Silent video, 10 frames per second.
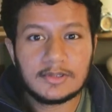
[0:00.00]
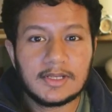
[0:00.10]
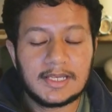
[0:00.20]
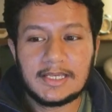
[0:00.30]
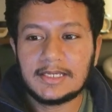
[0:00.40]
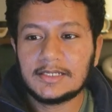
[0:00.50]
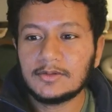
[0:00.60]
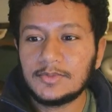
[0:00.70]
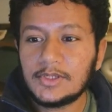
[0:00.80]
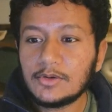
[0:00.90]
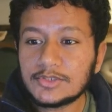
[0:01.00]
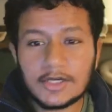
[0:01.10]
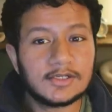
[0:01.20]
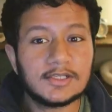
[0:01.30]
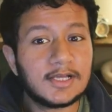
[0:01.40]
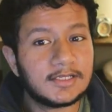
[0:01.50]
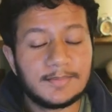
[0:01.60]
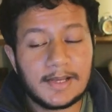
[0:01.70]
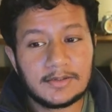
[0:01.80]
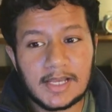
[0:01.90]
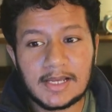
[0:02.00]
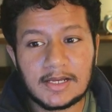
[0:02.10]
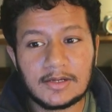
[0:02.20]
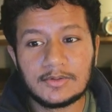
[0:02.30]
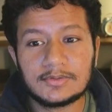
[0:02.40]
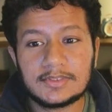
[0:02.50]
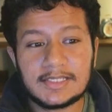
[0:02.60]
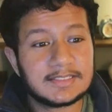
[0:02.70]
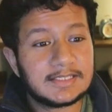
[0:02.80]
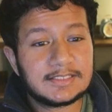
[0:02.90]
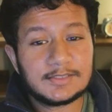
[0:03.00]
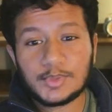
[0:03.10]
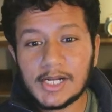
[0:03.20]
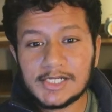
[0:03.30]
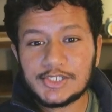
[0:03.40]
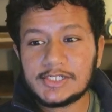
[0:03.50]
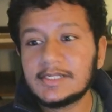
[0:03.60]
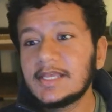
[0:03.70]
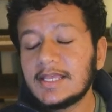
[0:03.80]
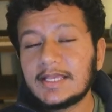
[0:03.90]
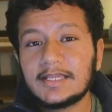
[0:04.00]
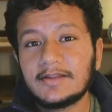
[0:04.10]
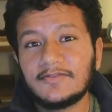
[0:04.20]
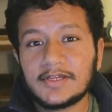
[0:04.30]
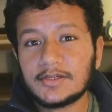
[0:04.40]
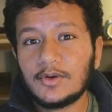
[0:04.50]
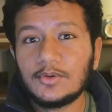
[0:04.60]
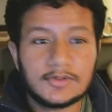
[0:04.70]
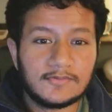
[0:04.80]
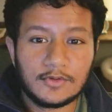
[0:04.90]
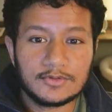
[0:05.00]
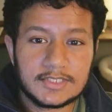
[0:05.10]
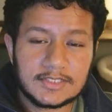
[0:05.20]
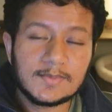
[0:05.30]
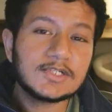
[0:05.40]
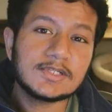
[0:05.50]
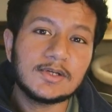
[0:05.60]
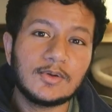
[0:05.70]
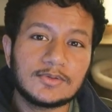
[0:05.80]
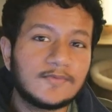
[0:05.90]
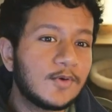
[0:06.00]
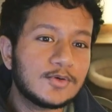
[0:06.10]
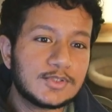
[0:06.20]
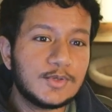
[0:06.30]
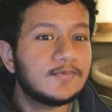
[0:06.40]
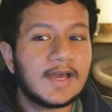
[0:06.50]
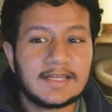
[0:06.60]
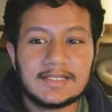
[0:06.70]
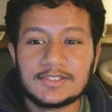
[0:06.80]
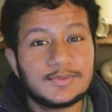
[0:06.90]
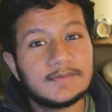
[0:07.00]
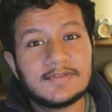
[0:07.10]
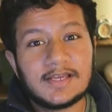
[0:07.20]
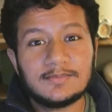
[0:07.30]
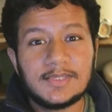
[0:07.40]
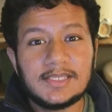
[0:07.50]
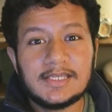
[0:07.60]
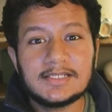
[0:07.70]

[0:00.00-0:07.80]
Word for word: And we don't talk a lot about how things like depression can affect older folks, especially older folks who have had a history of diabetes,